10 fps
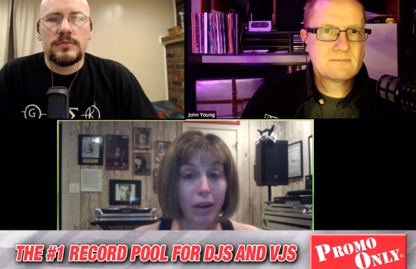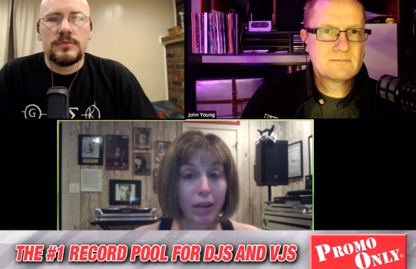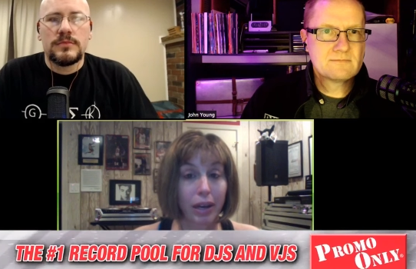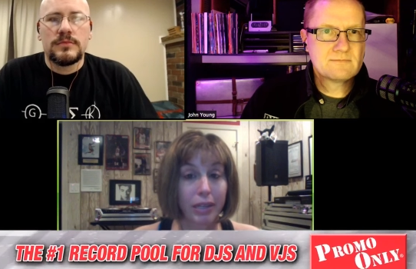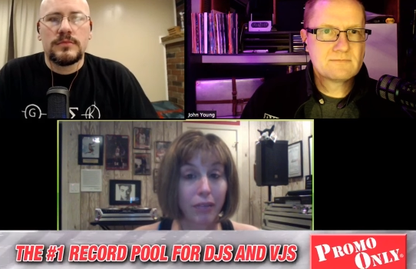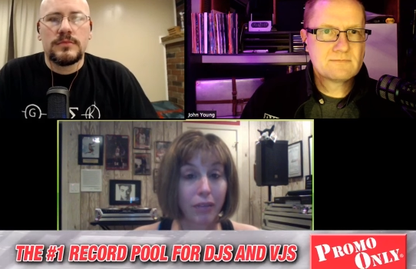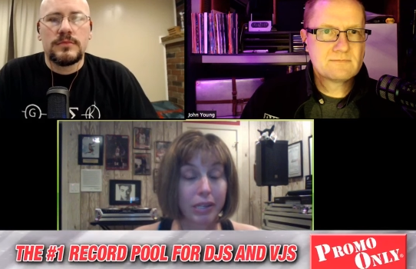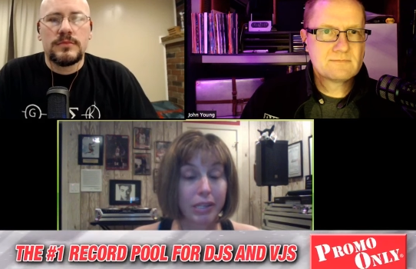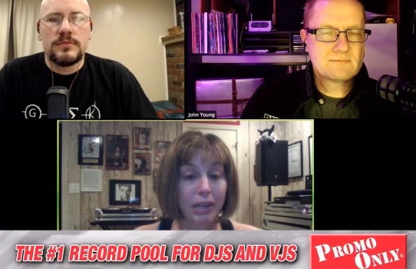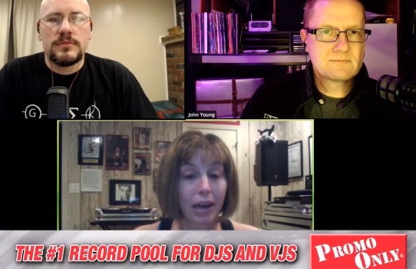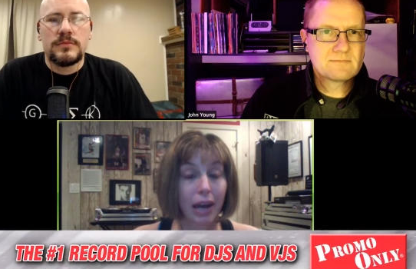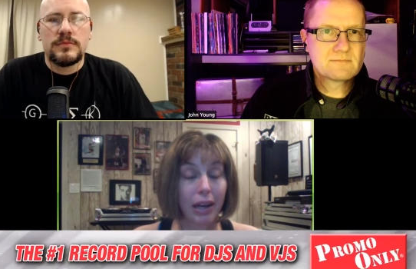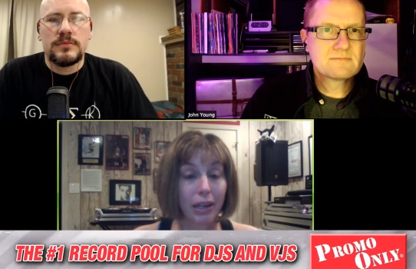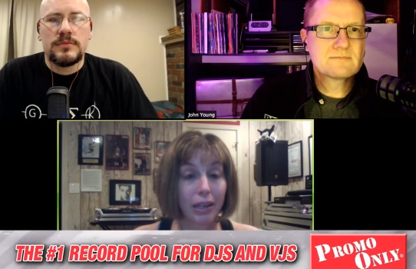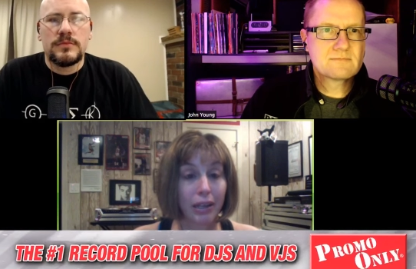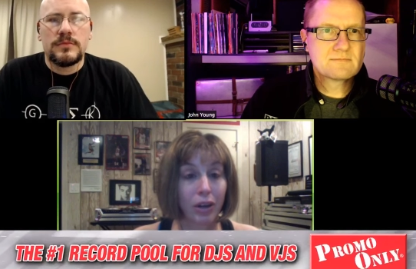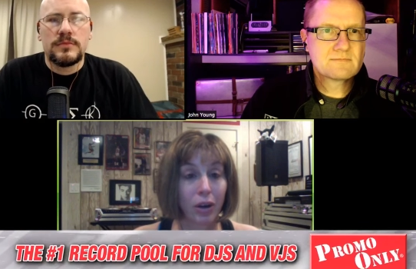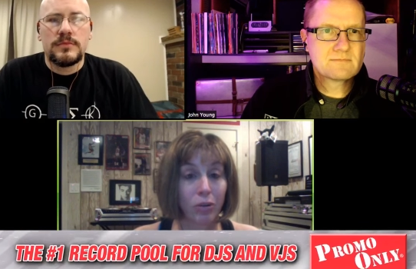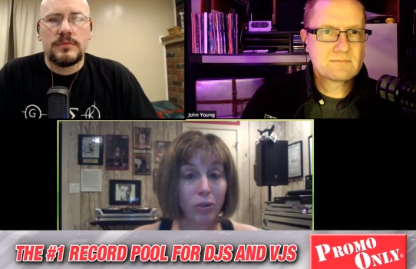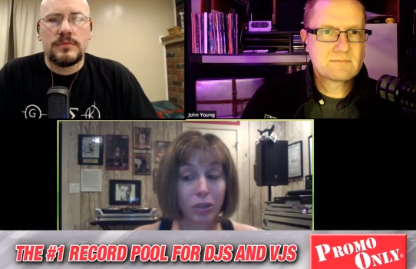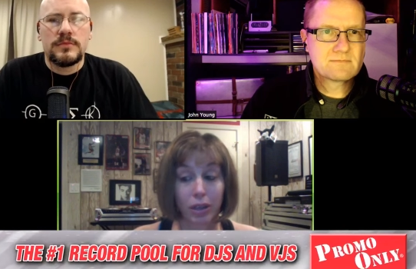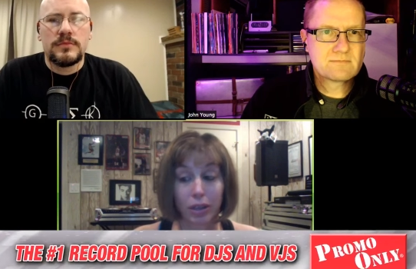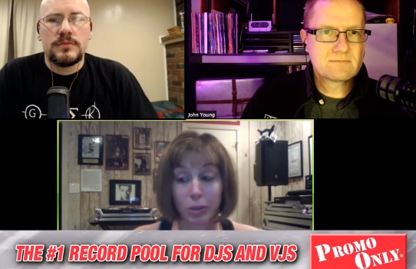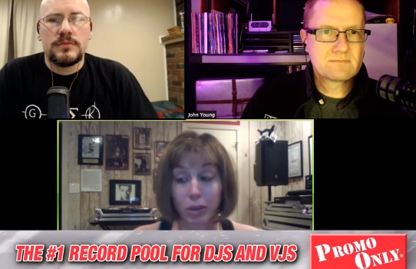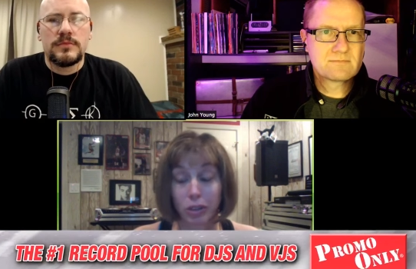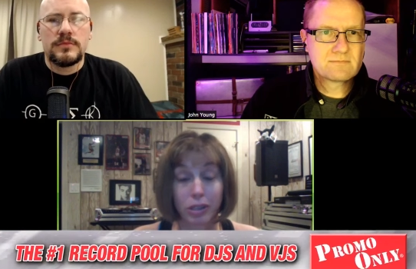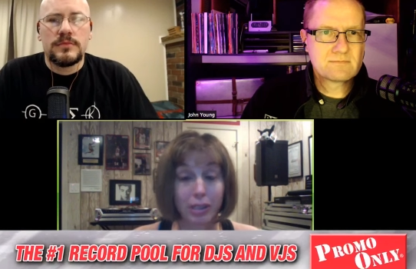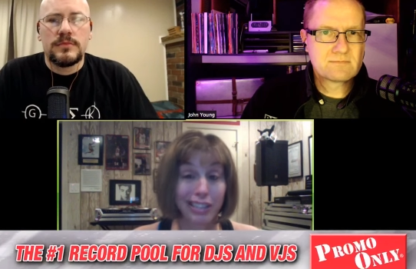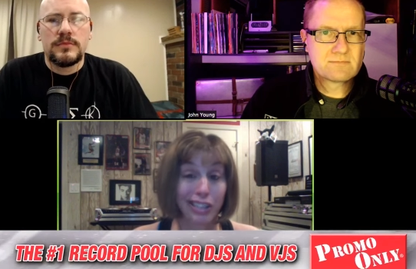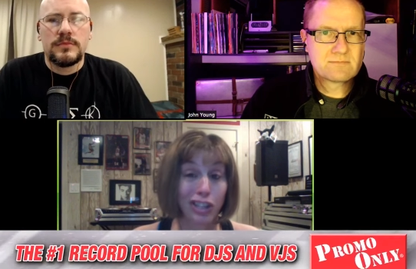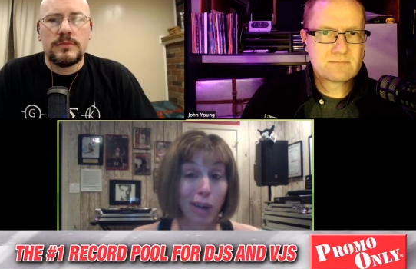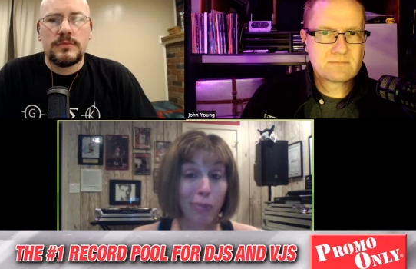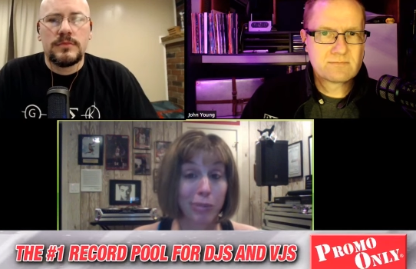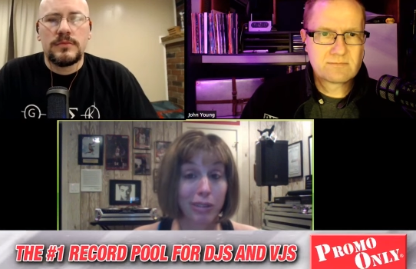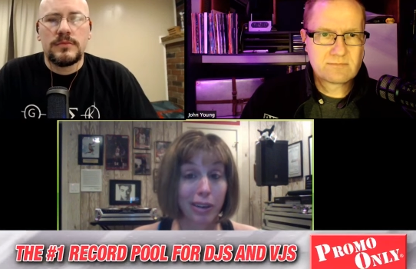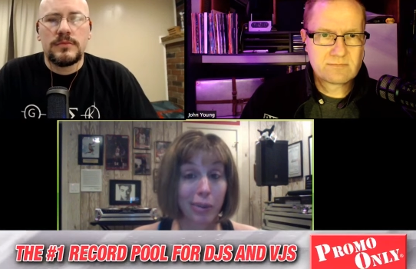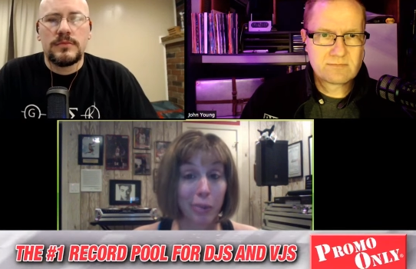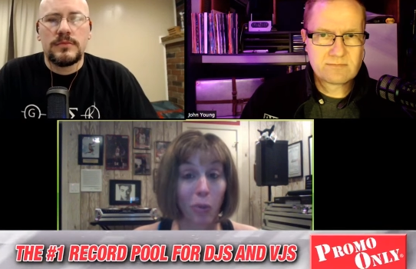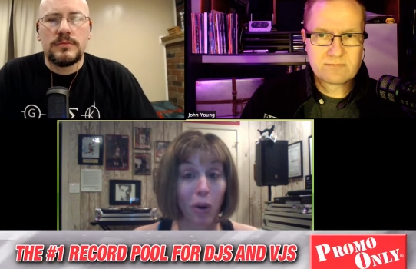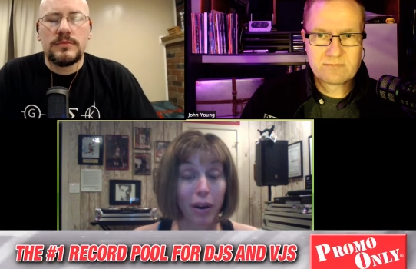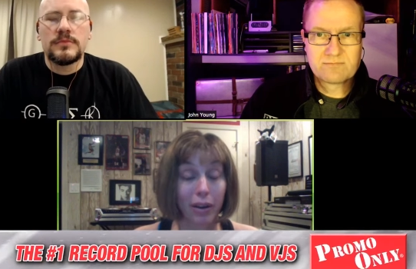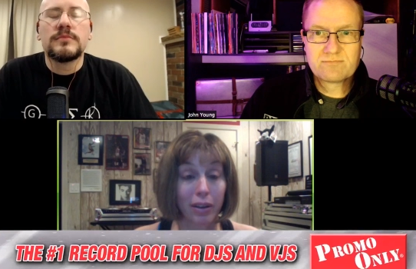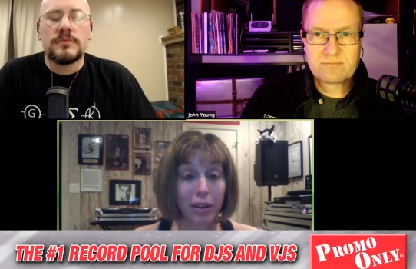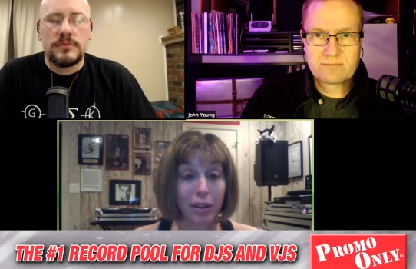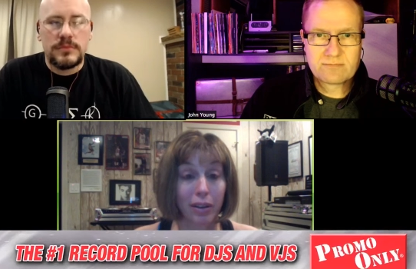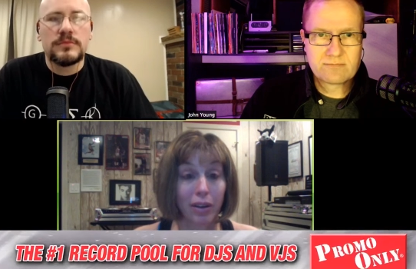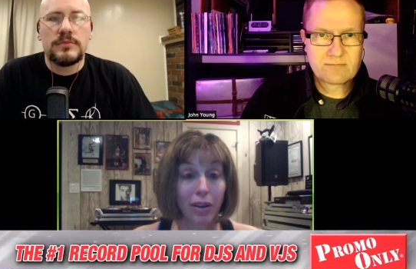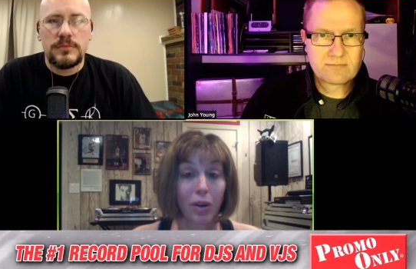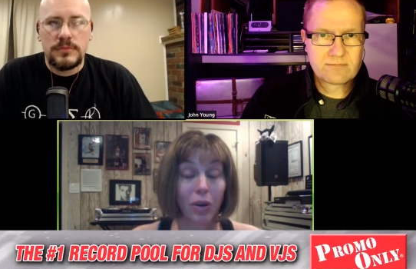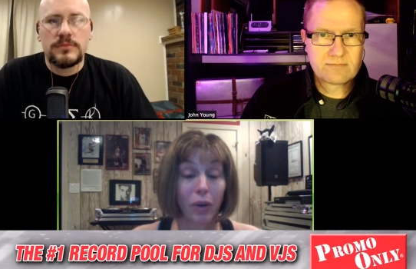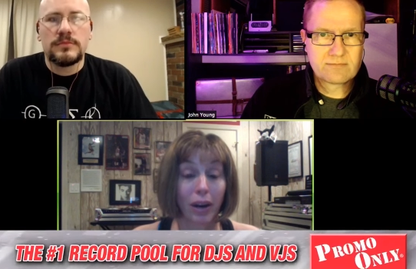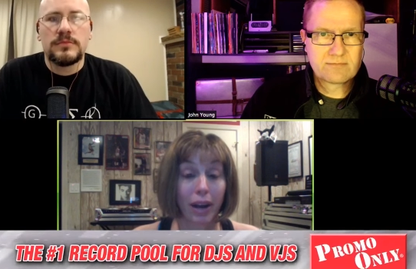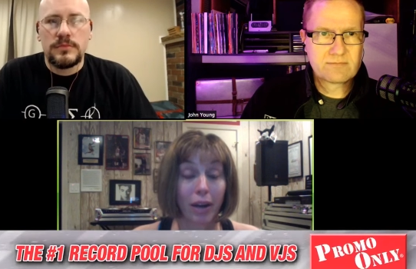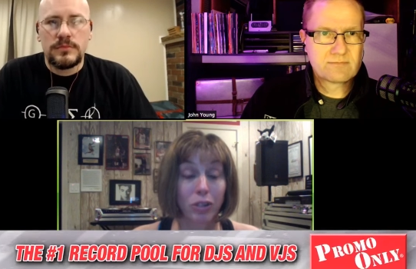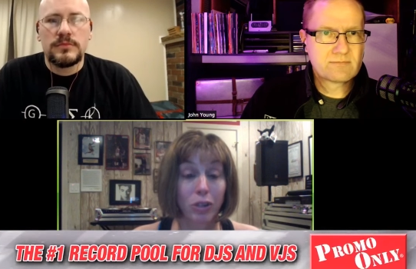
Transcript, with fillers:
Speaker 1: I definitely see that, you know, especially since it jumped to #1 right now.